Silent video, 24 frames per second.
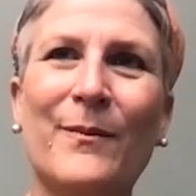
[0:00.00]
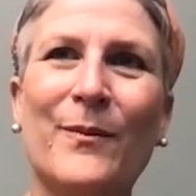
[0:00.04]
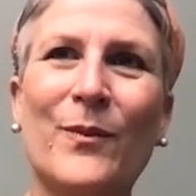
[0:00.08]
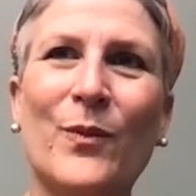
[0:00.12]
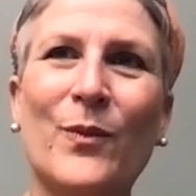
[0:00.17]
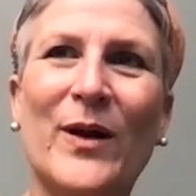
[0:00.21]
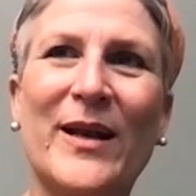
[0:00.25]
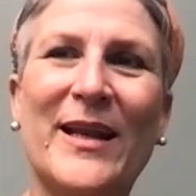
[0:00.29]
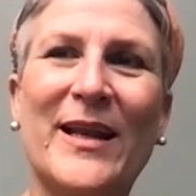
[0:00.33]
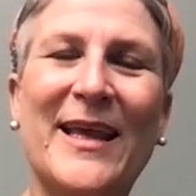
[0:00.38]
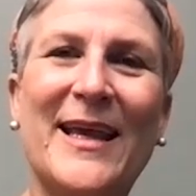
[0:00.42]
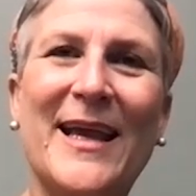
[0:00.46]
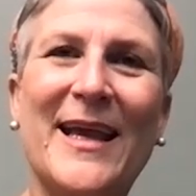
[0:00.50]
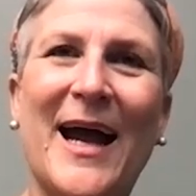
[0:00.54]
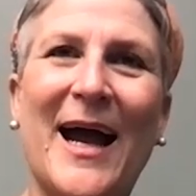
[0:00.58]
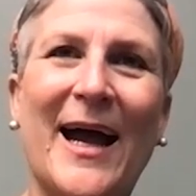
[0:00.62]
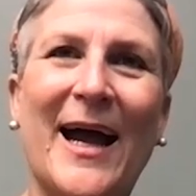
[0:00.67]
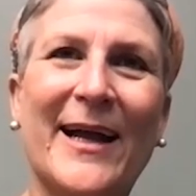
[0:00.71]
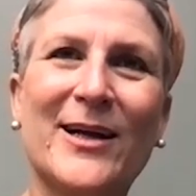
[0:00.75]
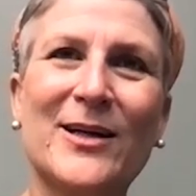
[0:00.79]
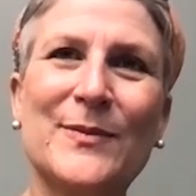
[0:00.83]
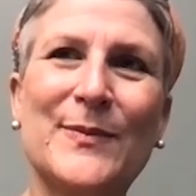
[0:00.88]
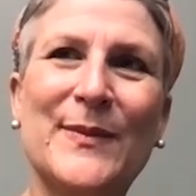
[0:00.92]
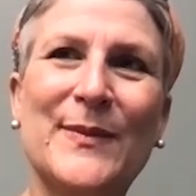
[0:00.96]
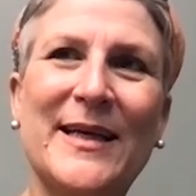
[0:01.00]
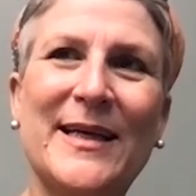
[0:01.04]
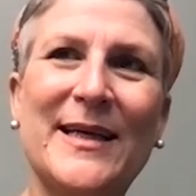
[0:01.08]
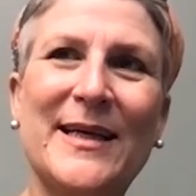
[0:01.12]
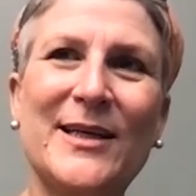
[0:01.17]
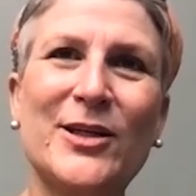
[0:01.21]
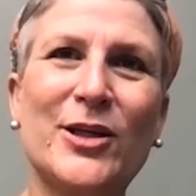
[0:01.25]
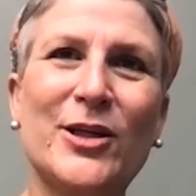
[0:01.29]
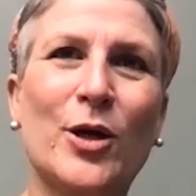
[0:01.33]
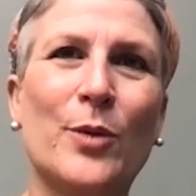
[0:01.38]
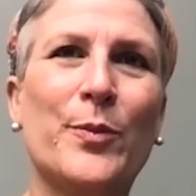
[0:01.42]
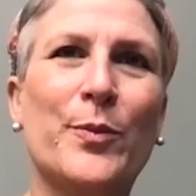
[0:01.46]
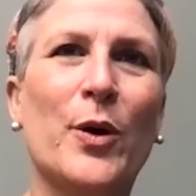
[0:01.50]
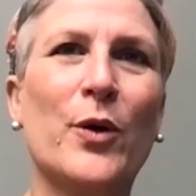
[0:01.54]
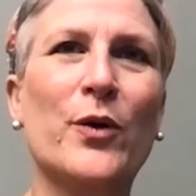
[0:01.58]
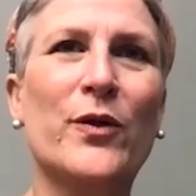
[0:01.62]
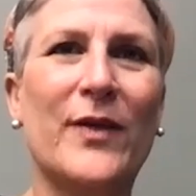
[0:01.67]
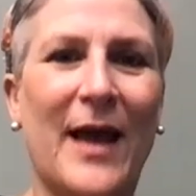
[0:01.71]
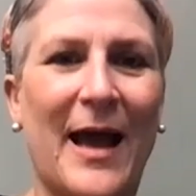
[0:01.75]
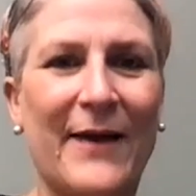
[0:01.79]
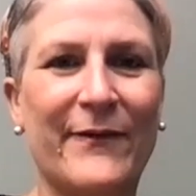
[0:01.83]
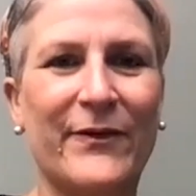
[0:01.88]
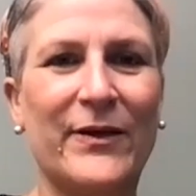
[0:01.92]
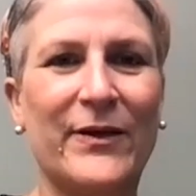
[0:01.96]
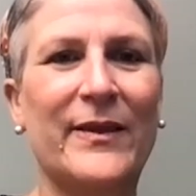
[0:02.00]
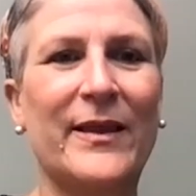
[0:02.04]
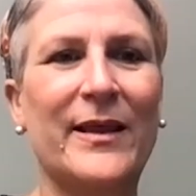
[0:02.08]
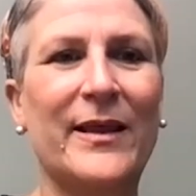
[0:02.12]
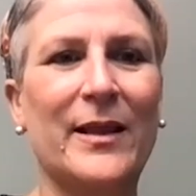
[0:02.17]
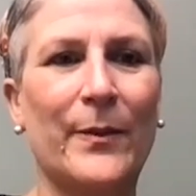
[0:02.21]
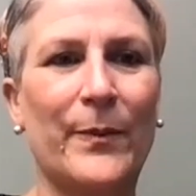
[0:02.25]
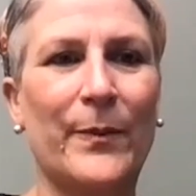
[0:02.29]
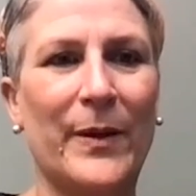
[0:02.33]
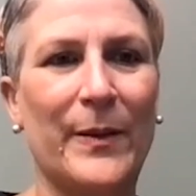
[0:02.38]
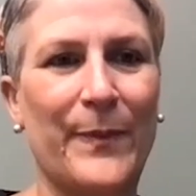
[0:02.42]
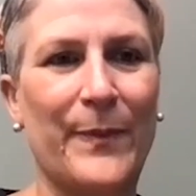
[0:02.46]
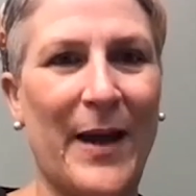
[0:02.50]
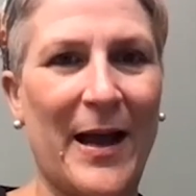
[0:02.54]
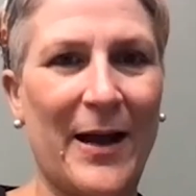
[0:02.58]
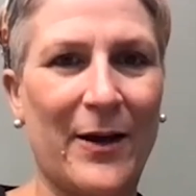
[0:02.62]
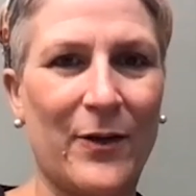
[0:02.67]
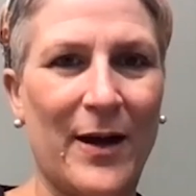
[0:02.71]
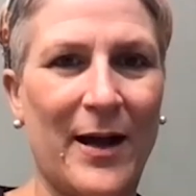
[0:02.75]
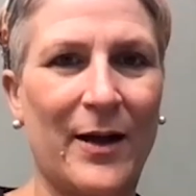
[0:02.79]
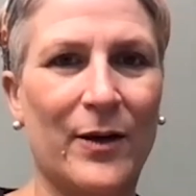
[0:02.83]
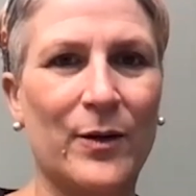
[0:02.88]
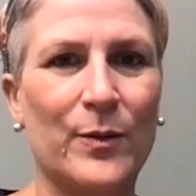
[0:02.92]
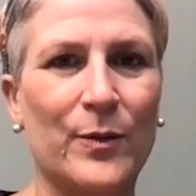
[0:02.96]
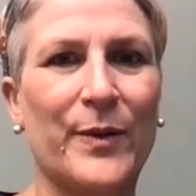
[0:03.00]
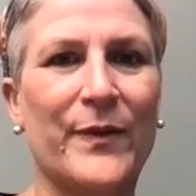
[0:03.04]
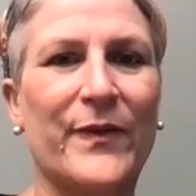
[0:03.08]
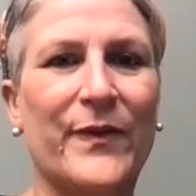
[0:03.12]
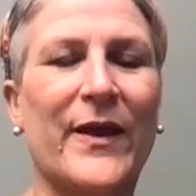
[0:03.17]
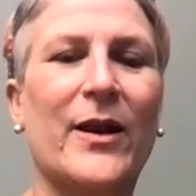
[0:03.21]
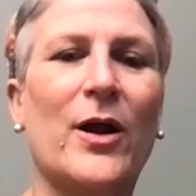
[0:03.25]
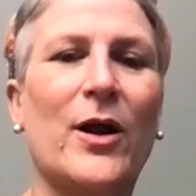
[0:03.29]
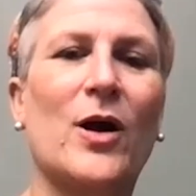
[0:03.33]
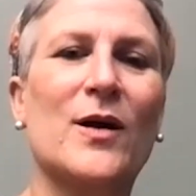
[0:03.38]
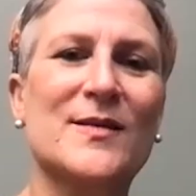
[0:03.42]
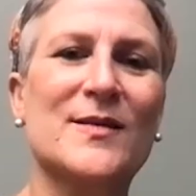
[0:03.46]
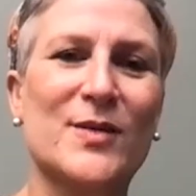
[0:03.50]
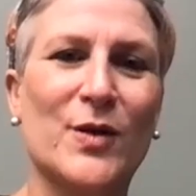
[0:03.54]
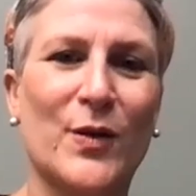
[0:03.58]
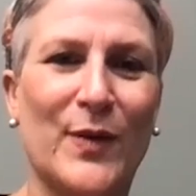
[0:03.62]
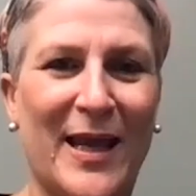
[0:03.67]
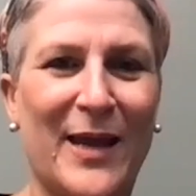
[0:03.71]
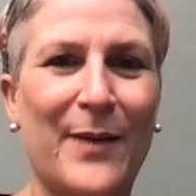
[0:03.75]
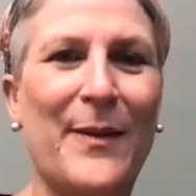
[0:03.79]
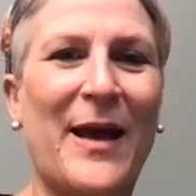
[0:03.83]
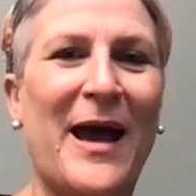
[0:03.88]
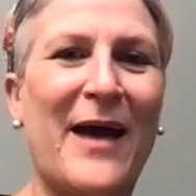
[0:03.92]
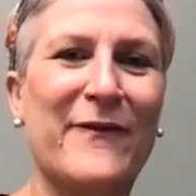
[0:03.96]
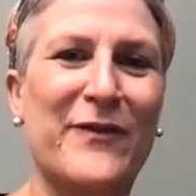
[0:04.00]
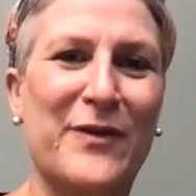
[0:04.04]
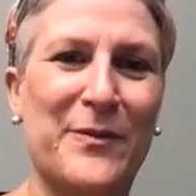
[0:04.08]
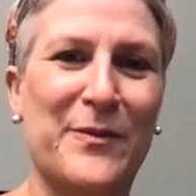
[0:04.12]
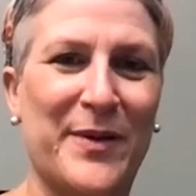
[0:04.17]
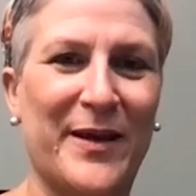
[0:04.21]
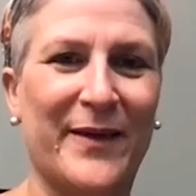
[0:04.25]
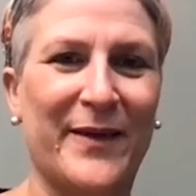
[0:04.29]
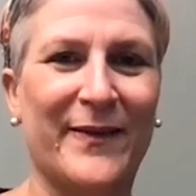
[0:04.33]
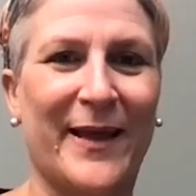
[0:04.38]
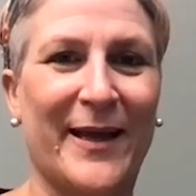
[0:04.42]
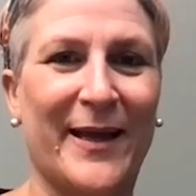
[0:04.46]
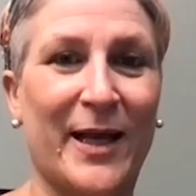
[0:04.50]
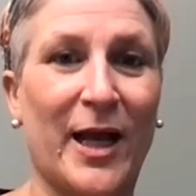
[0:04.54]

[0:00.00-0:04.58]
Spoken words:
When he hired me, both having the Olympic background, but then also him having been